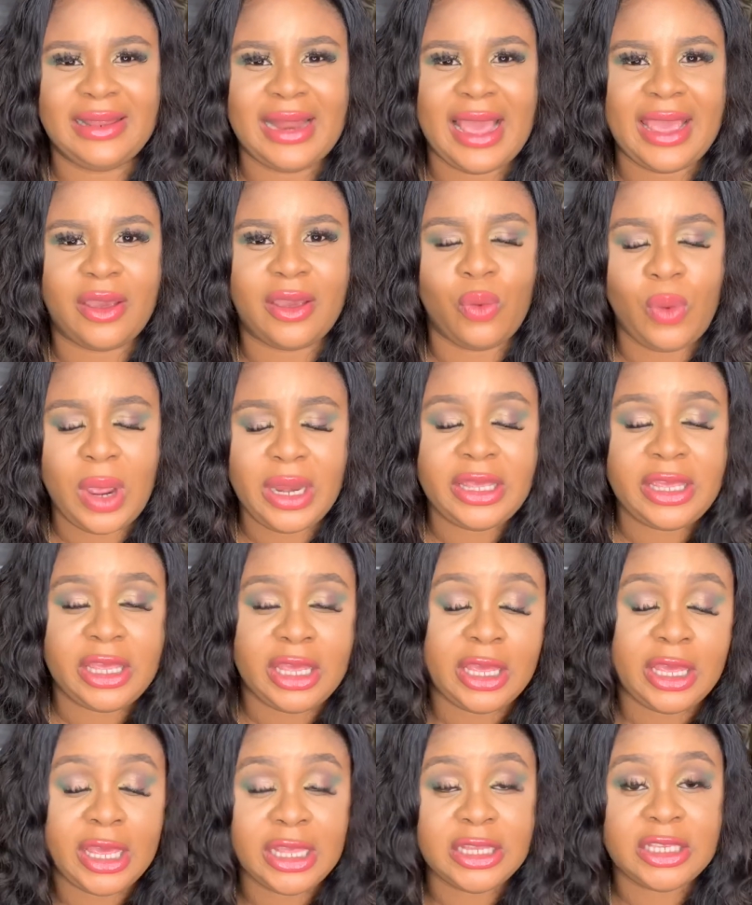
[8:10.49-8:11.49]
like when
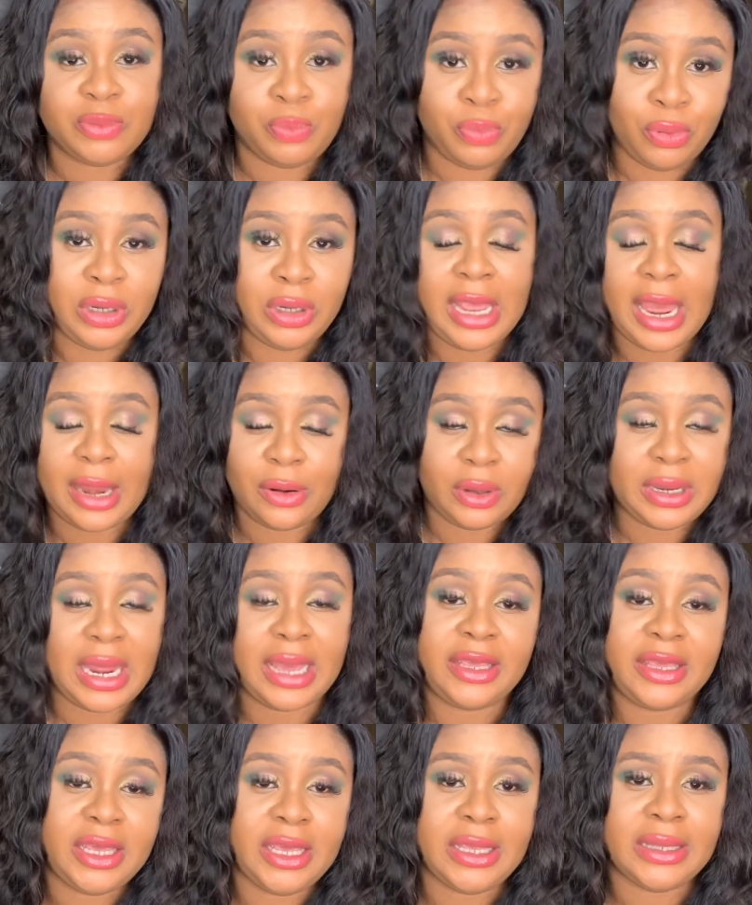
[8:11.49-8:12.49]
kids bully
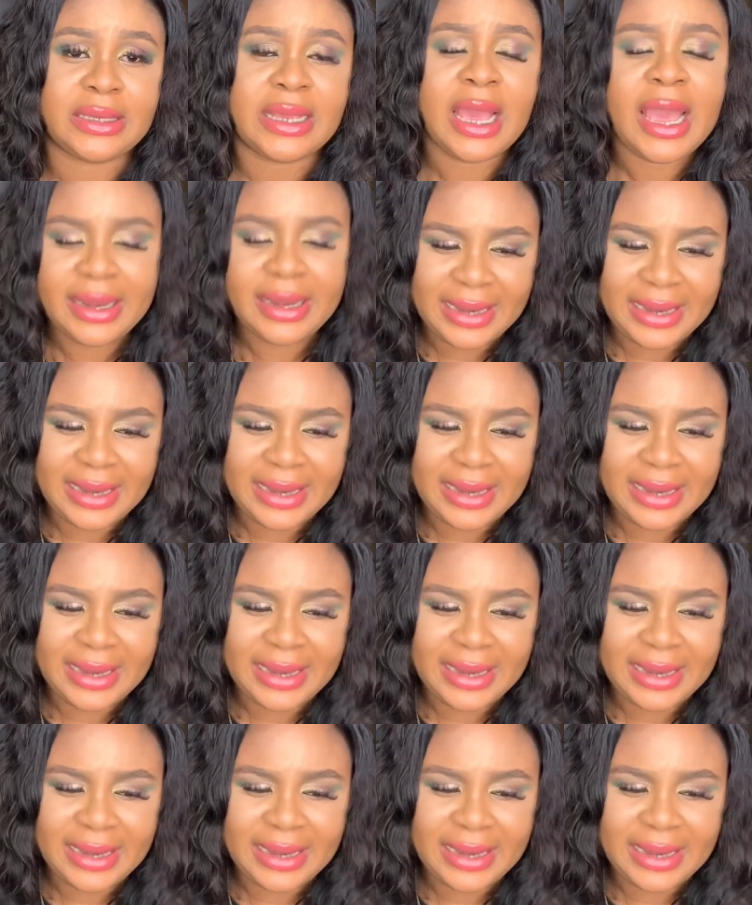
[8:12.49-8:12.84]
another kid,